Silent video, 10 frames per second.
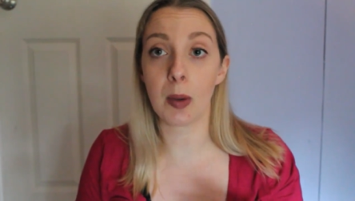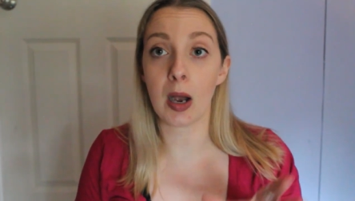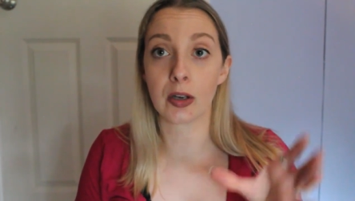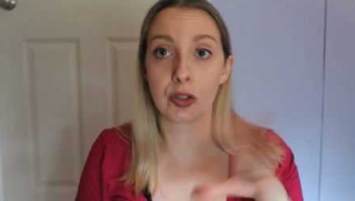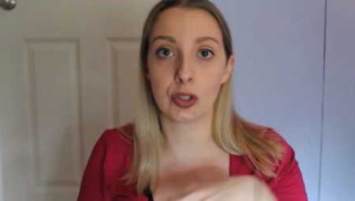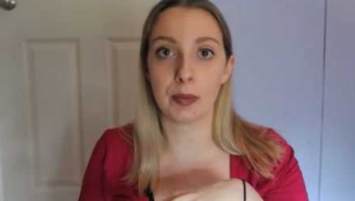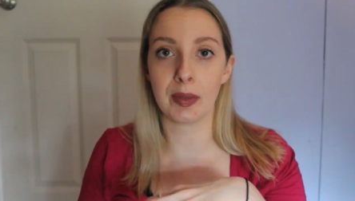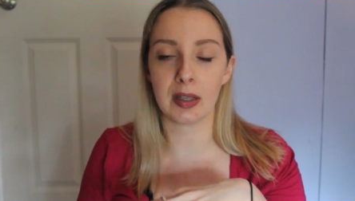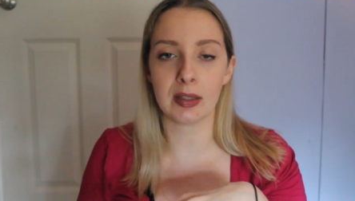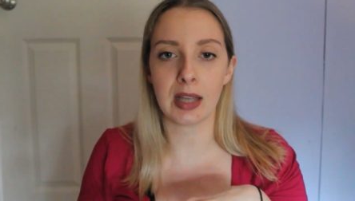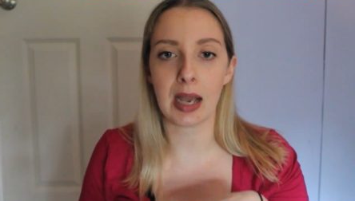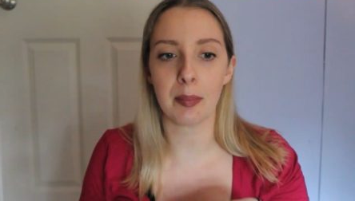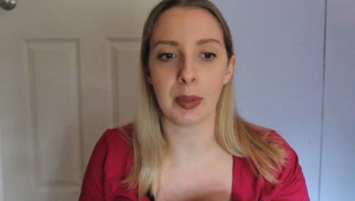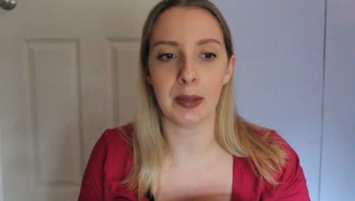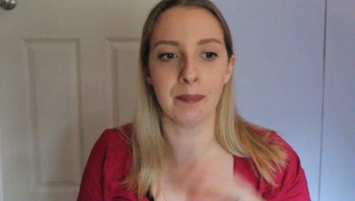box or something like
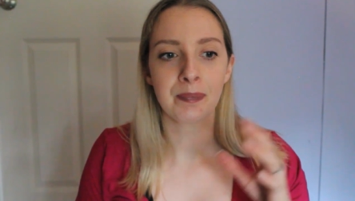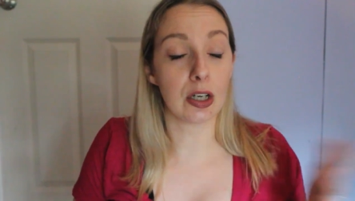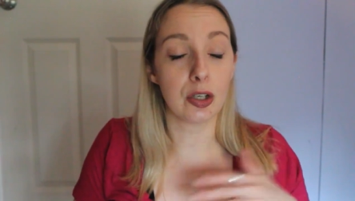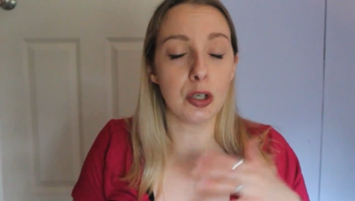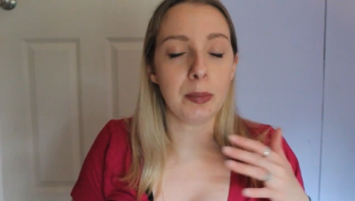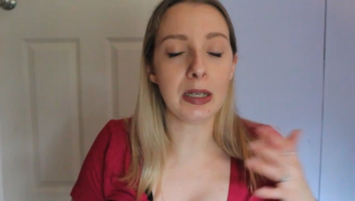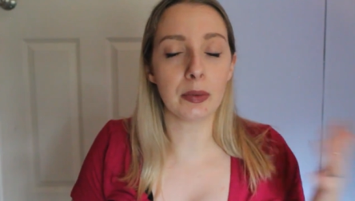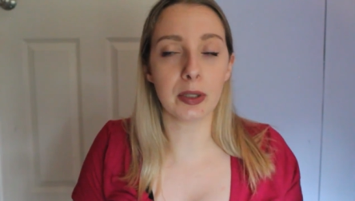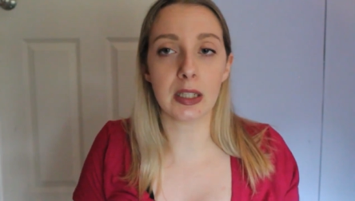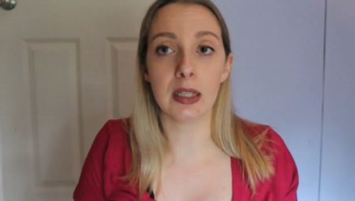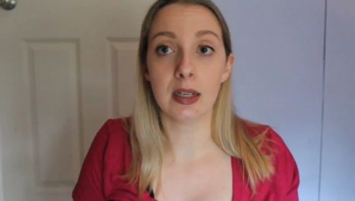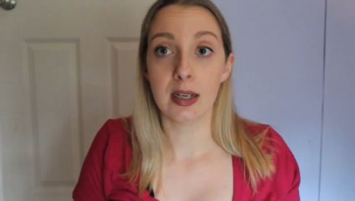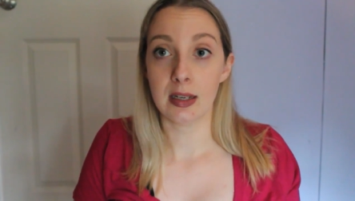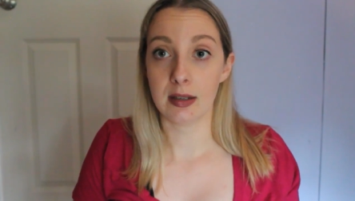that, but it could be a really